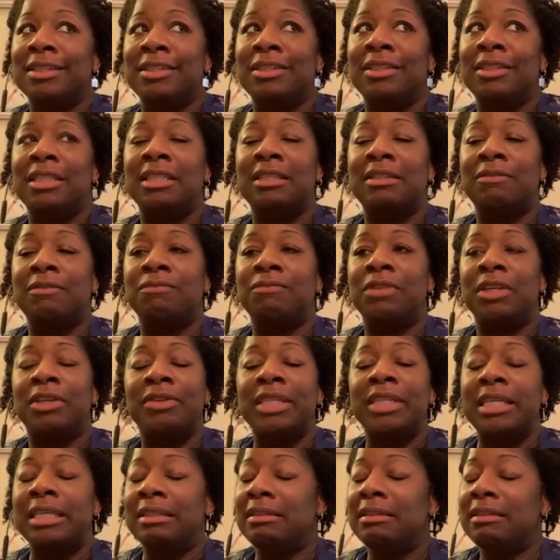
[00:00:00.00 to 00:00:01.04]
it's
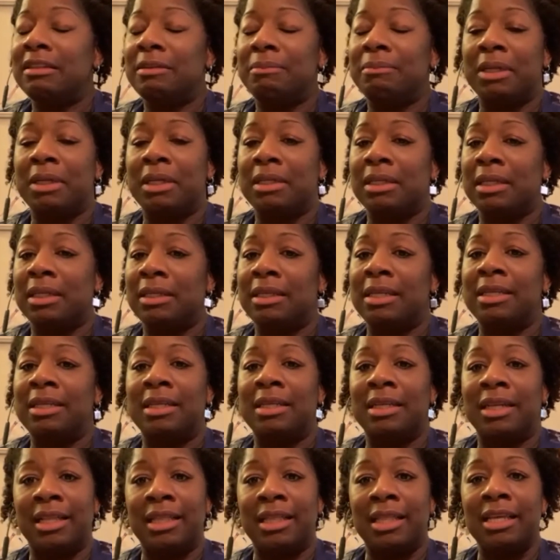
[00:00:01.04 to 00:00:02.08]
very intimate. And
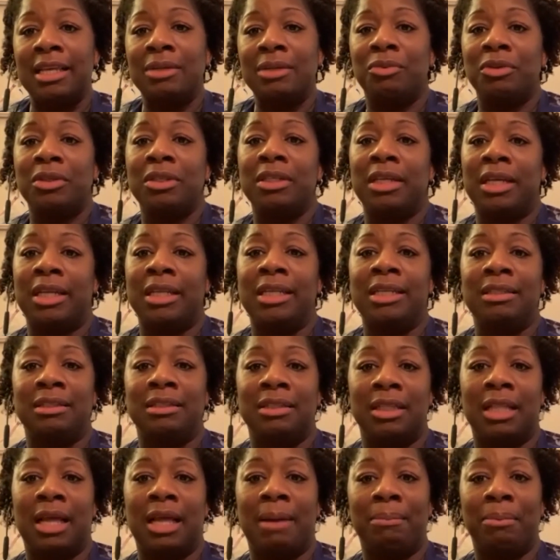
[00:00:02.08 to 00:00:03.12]
then I think we're getting
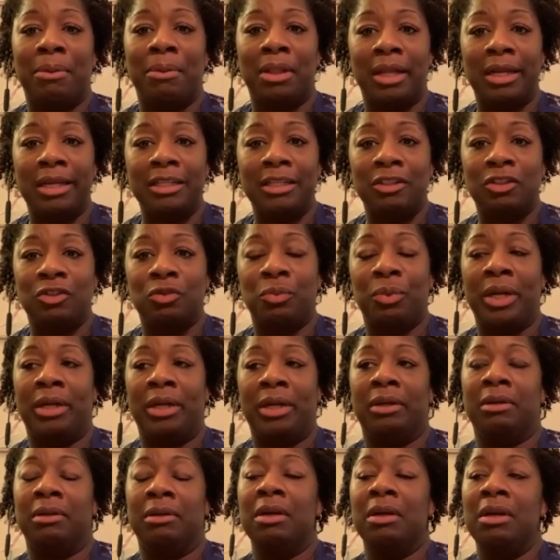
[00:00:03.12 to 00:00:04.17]
to that place
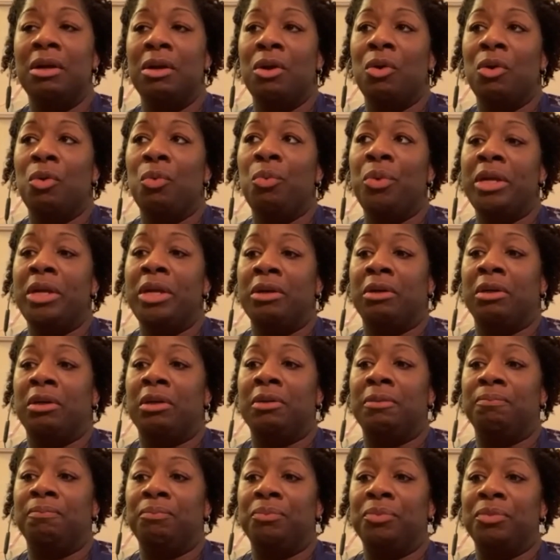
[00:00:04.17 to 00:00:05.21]
where we
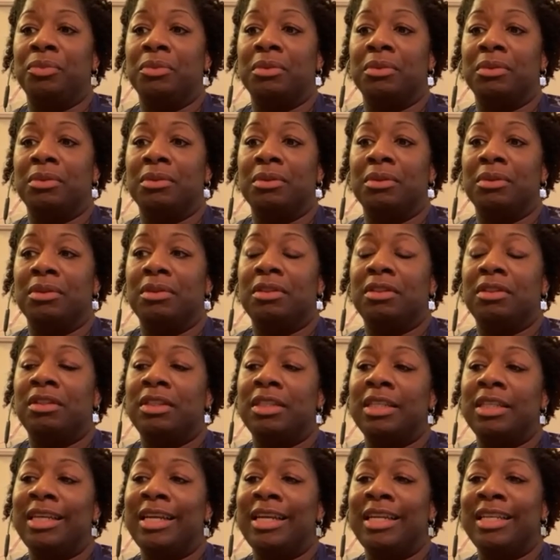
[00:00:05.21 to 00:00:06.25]
are
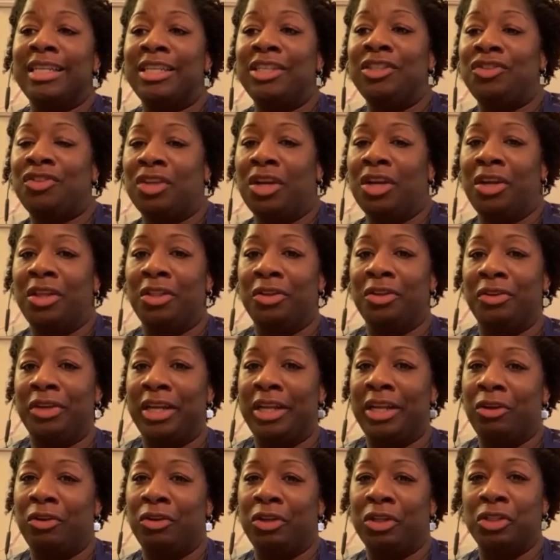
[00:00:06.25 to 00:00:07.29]
seeing each other
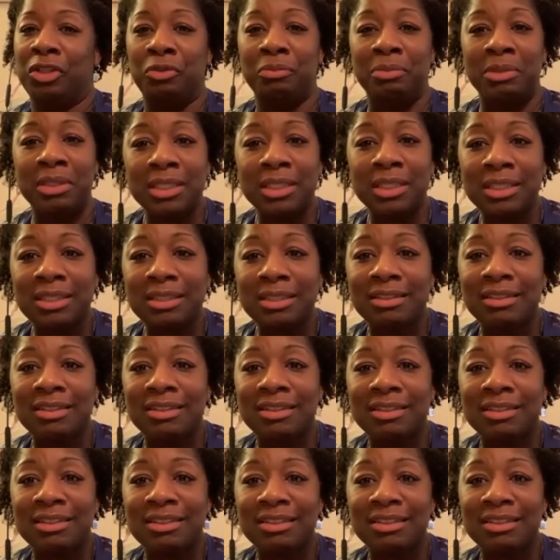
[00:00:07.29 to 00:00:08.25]
in our humanness,